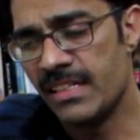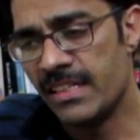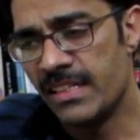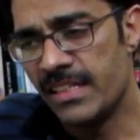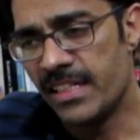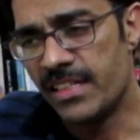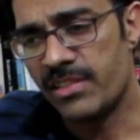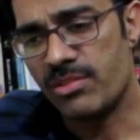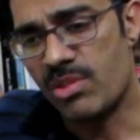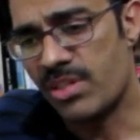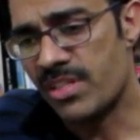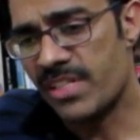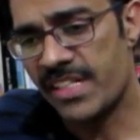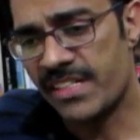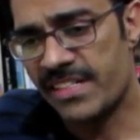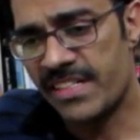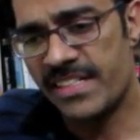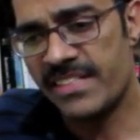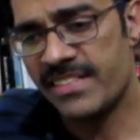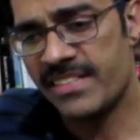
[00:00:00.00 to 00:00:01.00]
and contact
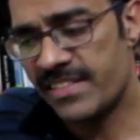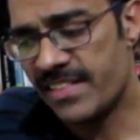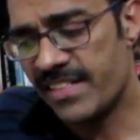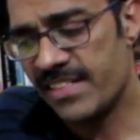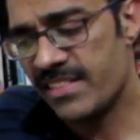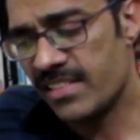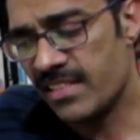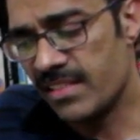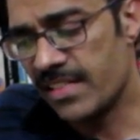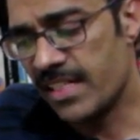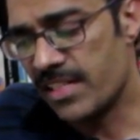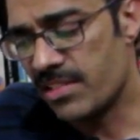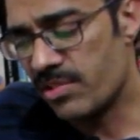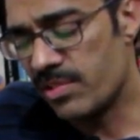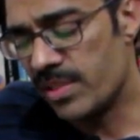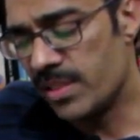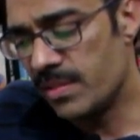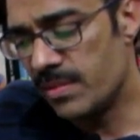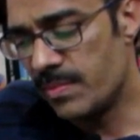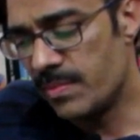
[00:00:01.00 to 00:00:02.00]
tracing
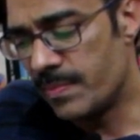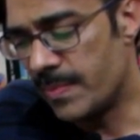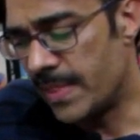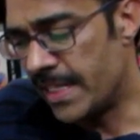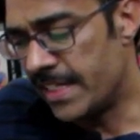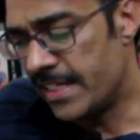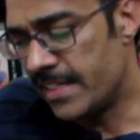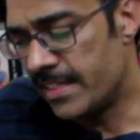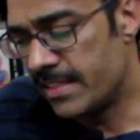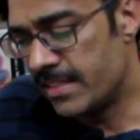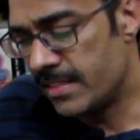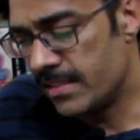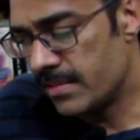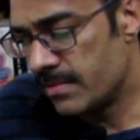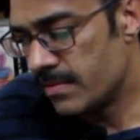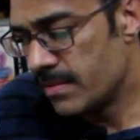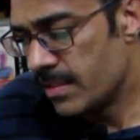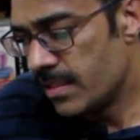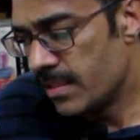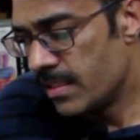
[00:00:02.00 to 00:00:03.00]
actually played
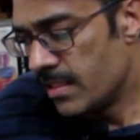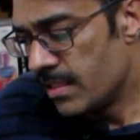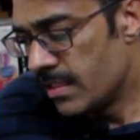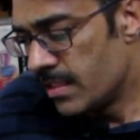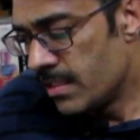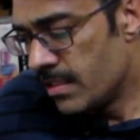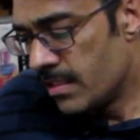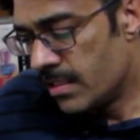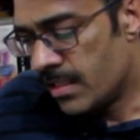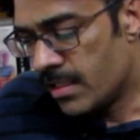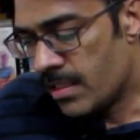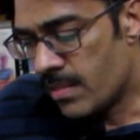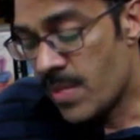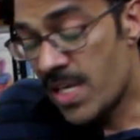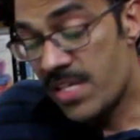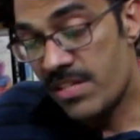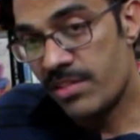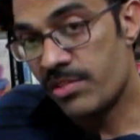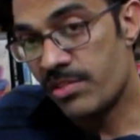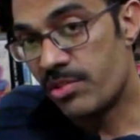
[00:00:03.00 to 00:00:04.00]
uh,
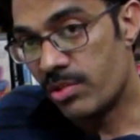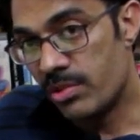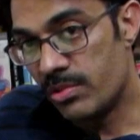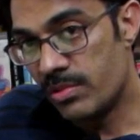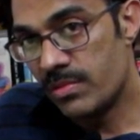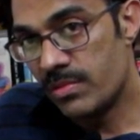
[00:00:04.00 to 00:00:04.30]
amazing role